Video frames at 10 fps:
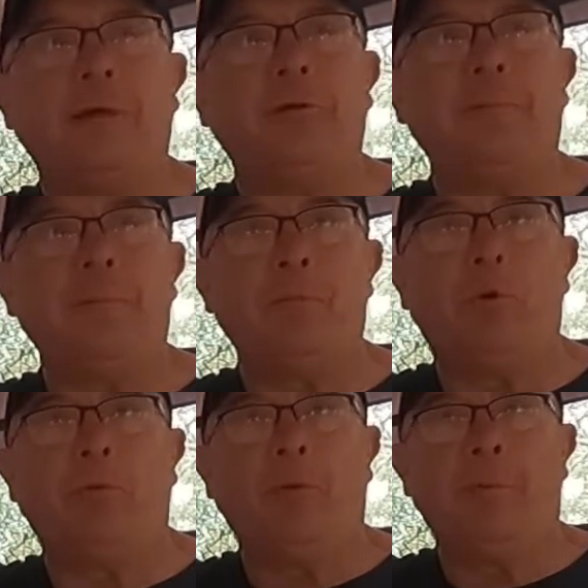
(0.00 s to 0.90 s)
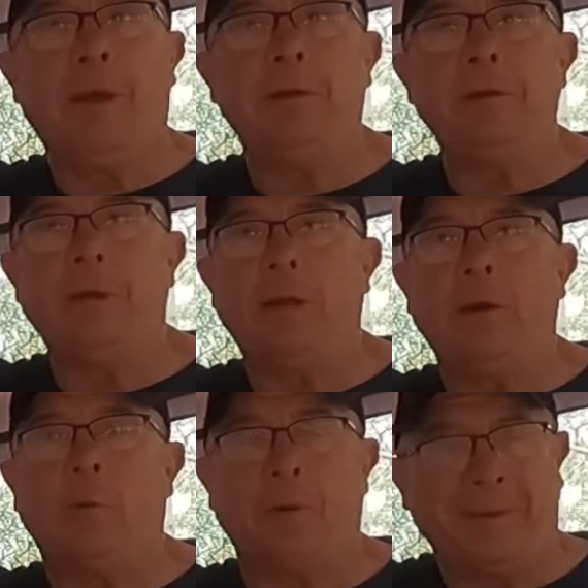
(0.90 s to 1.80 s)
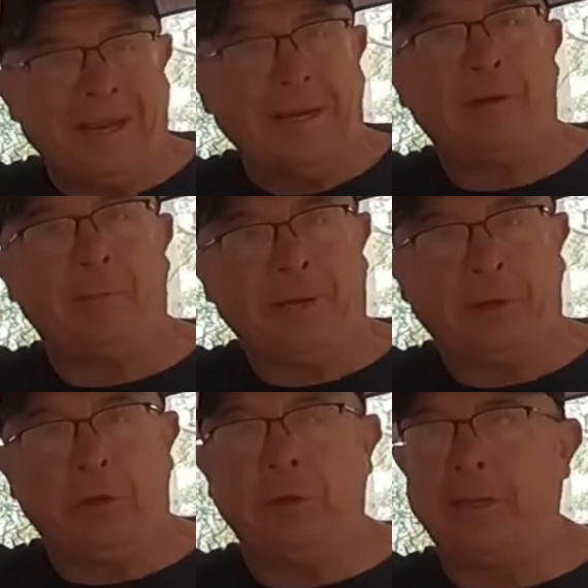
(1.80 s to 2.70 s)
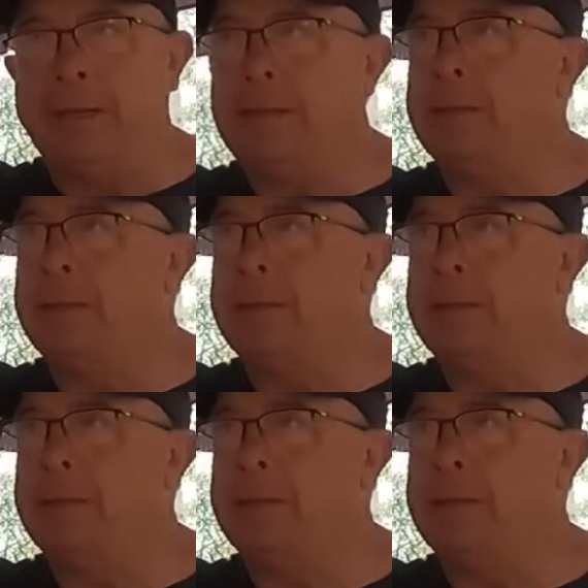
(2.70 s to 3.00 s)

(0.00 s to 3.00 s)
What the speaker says: that little bit more remote and I want to be out there a bit longer,